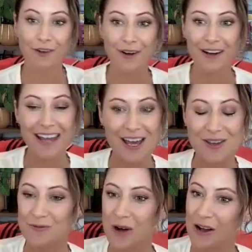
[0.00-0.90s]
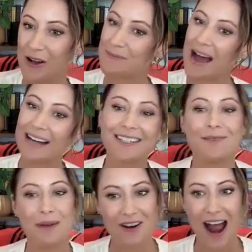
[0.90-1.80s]
everyone, and welcome back to the
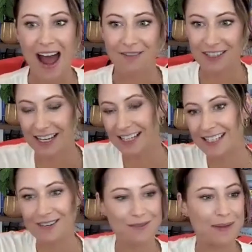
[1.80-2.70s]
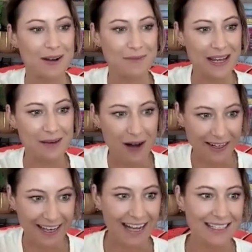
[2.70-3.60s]
Better Advertising with Better Media
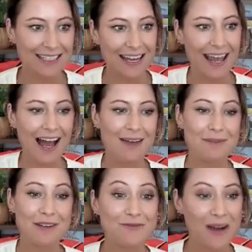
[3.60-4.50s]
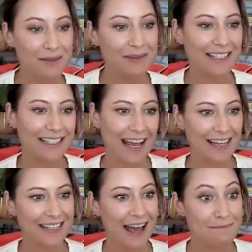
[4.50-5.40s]
podcast. Today, I'm incredibly
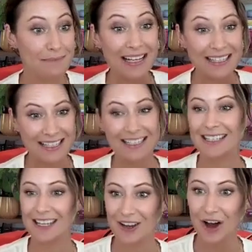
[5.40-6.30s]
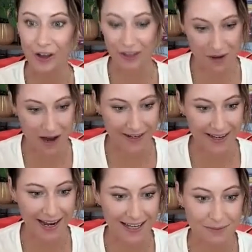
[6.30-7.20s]
excited to have Matt Zielinski on the
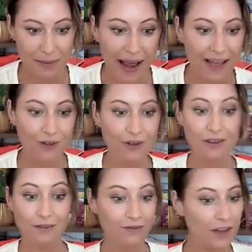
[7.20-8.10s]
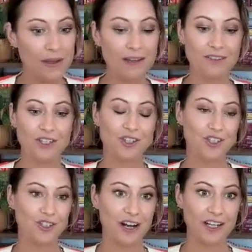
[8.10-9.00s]
podcast. Matt, you're the VP of Digital
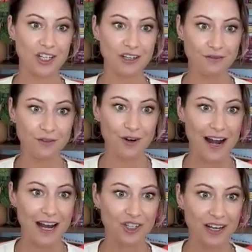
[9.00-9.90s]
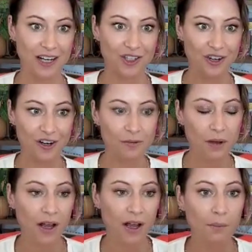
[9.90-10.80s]
Strategy for H&H Group,
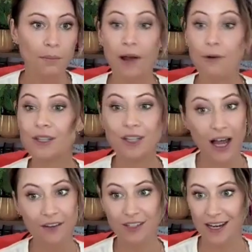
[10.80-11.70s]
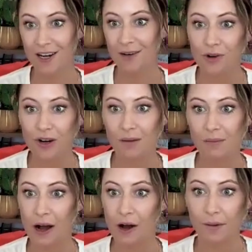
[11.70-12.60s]
but I would love to hear more
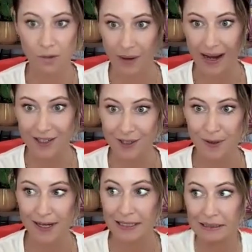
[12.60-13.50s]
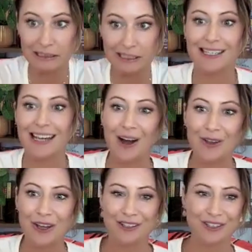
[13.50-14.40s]
about your backstory and just how
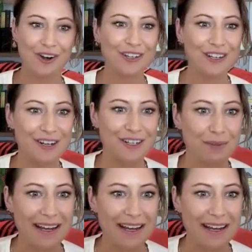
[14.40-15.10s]
you got started in our